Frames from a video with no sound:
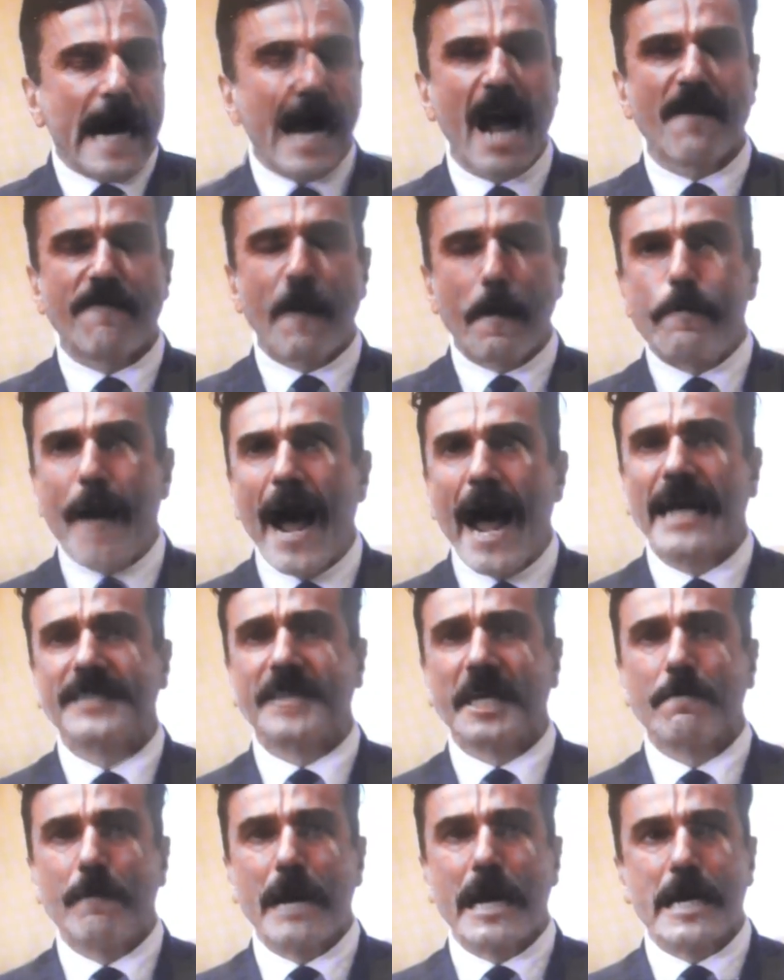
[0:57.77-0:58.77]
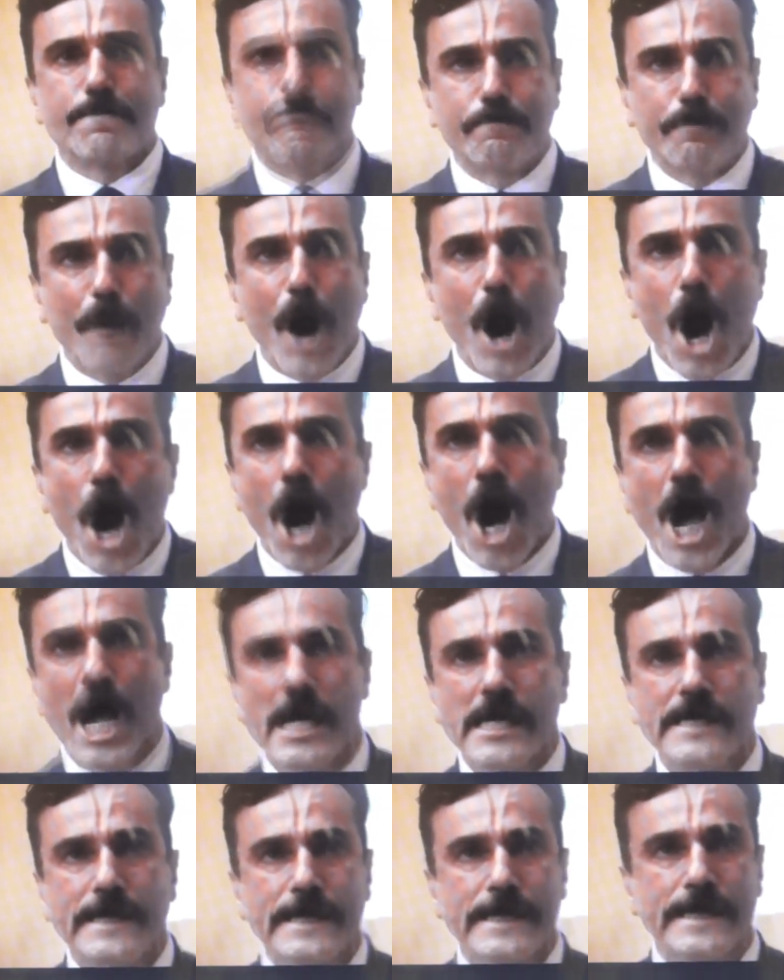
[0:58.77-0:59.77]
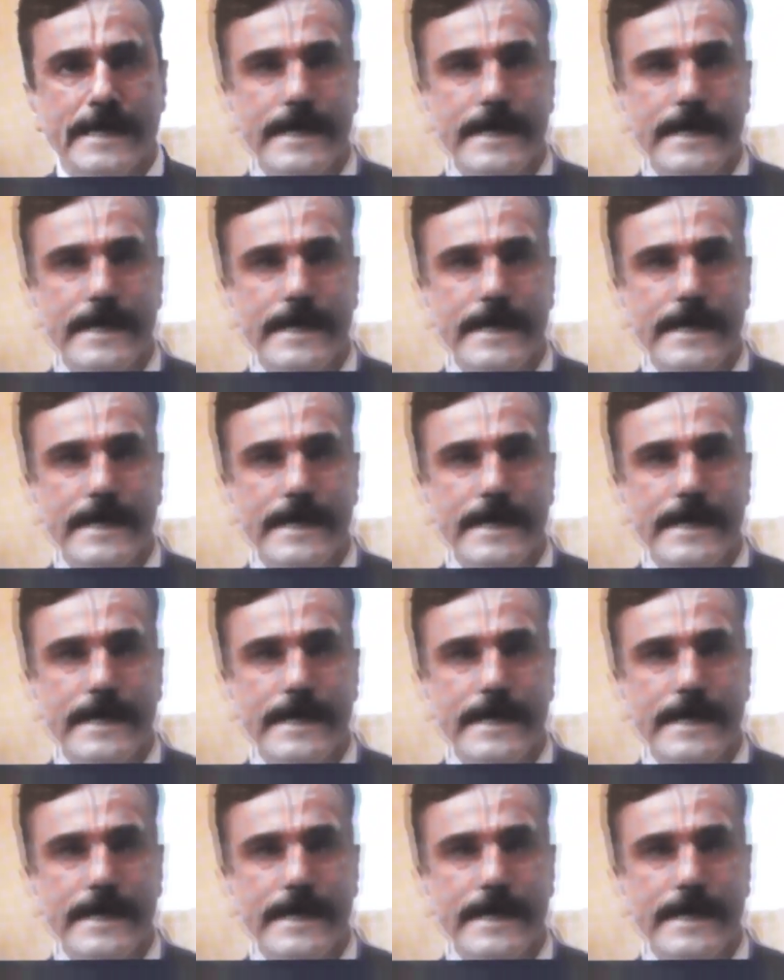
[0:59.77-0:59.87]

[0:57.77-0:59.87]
I've abandoned my boy!